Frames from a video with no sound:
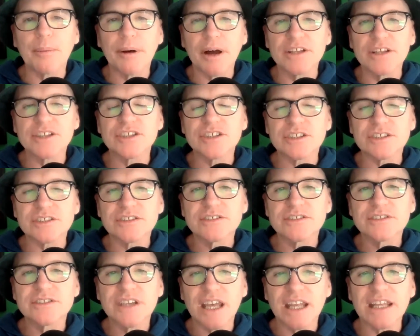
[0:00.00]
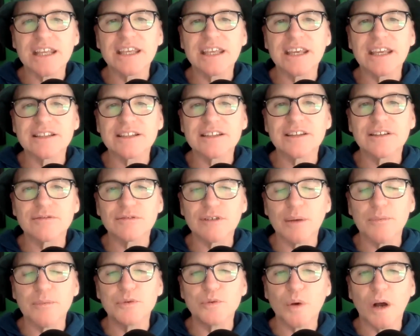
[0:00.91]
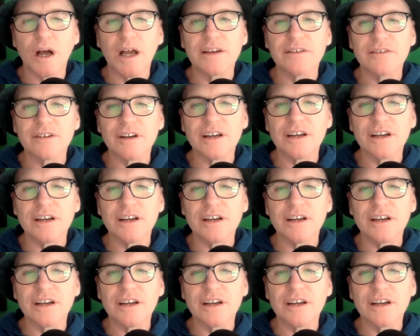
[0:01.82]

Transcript: punches and a kick to the ribs while you're